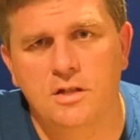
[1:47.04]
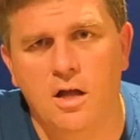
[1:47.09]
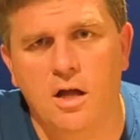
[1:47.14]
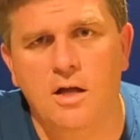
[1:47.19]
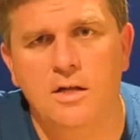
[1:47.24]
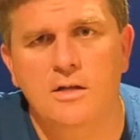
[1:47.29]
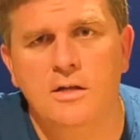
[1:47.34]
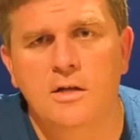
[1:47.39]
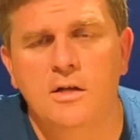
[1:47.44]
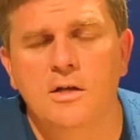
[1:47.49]

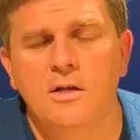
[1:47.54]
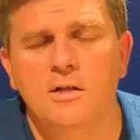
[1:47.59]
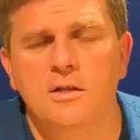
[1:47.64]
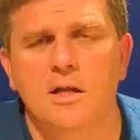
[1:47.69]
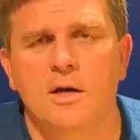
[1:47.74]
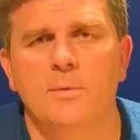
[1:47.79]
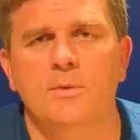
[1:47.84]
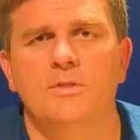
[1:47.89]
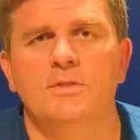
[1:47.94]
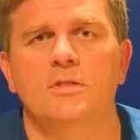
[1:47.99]
Gauntlet
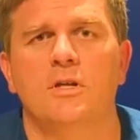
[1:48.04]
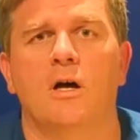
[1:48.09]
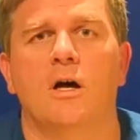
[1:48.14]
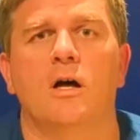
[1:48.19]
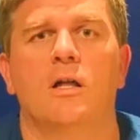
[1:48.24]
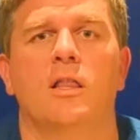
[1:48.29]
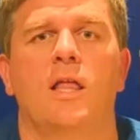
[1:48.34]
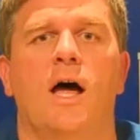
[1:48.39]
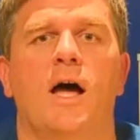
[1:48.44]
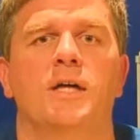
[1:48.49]
that we
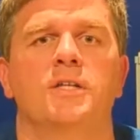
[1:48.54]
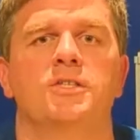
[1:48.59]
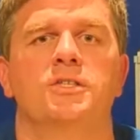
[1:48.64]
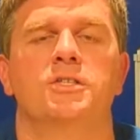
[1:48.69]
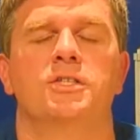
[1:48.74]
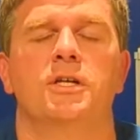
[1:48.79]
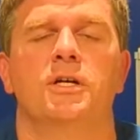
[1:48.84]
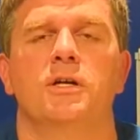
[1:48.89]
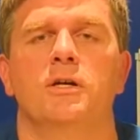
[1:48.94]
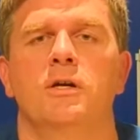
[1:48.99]
saw
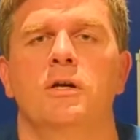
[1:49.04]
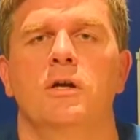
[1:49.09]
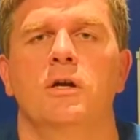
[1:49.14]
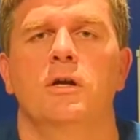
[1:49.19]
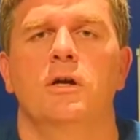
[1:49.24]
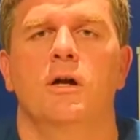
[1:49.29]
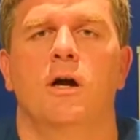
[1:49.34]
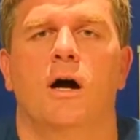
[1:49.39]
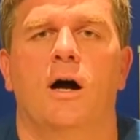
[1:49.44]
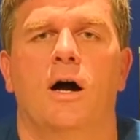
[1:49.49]
last year
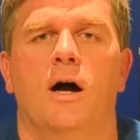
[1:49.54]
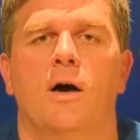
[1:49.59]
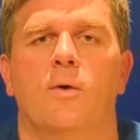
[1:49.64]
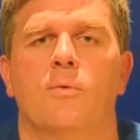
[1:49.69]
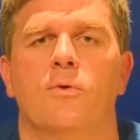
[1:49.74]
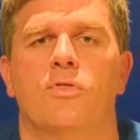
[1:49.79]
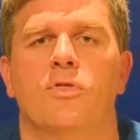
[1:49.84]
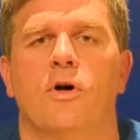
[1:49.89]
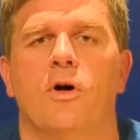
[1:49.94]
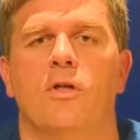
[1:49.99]

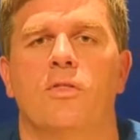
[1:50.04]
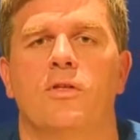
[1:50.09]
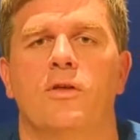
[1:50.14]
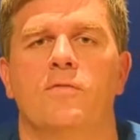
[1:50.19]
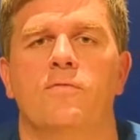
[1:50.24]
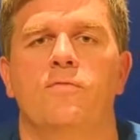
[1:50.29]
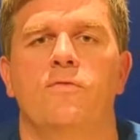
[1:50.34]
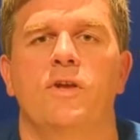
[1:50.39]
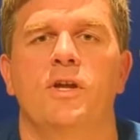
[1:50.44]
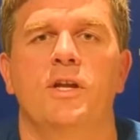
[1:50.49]
with all the
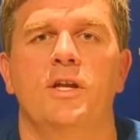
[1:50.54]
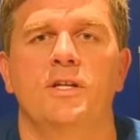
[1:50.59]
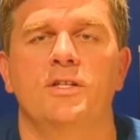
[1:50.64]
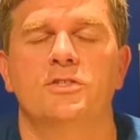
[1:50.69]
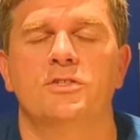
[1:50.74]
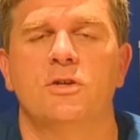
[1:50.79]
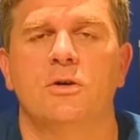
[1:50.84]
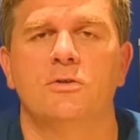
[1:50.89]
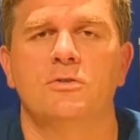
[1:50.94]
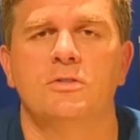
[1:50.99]
Infinity
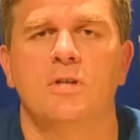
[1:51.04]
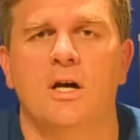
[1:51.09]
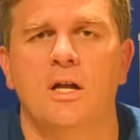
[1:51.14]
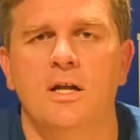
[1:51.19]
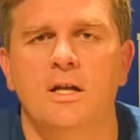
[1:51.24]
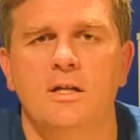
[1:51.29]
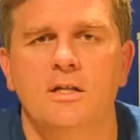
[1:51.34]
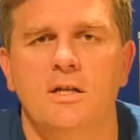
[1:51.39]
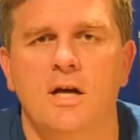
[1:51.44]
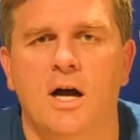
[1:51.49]
Stones on
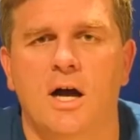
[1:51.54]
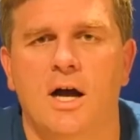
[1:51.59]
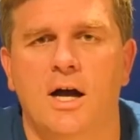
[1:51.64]
it.